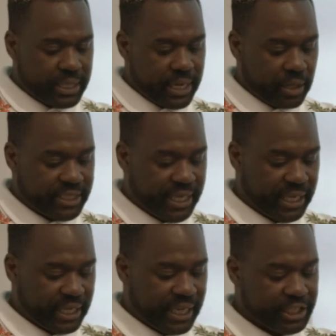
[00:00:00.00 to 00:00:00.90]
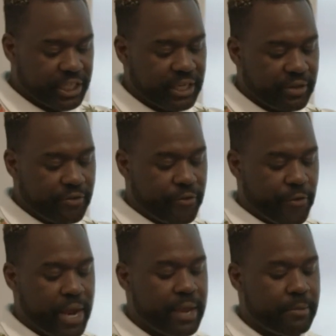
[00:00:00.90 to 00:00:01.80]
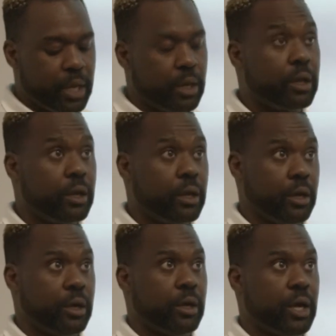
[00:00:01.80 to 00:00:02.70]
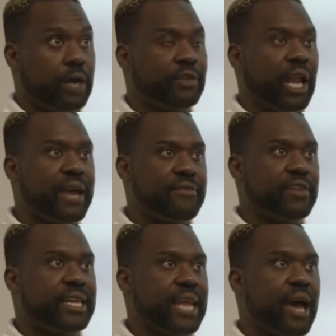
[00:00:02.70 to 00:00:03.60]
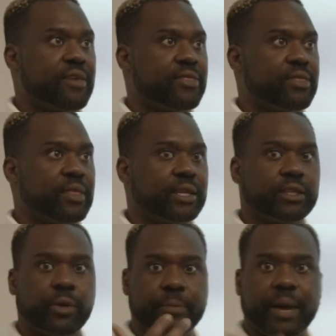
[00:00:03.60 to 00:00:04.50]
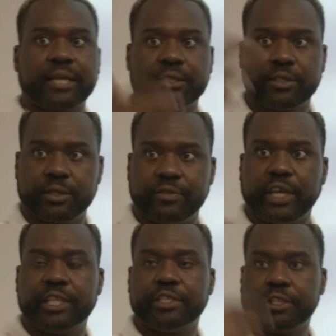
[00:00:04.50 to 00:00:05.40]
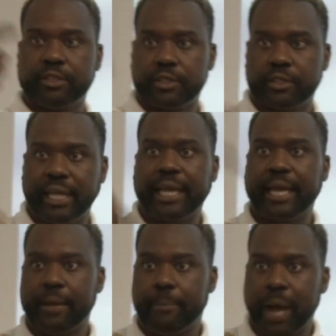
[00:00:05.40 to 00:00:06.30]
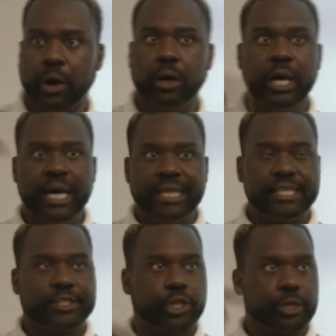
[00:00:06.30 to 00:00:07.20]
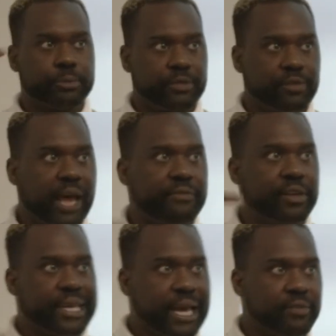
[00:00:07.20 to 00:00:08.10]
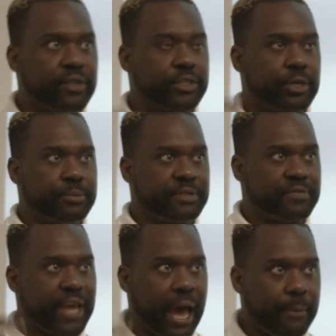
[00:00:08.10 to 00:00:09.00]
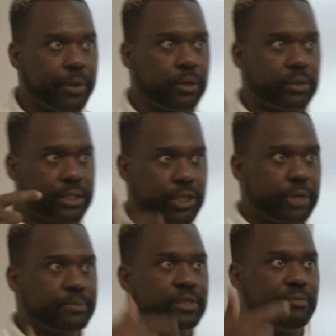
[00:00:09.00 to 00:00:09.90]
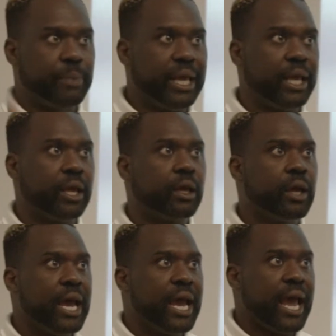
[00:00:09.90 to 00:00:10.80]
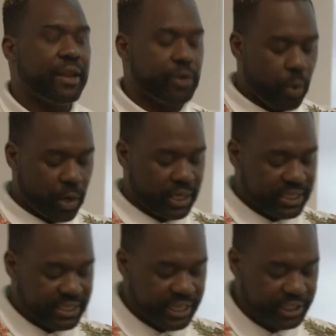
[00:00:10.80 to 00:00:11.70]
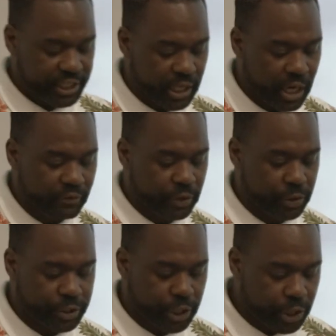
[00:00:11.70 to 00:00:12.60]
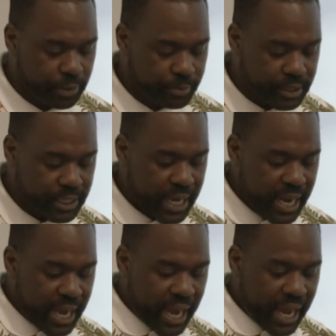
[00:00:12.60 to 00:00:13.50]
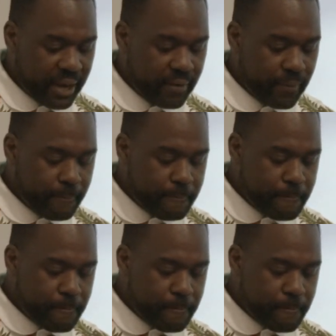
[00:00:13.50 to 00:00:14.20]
the articulation and the framing of life and death, and going back to sort of Aisha's thinking about these terms of life and death, the terms of capital, the terms of being, and the organization of those terms. And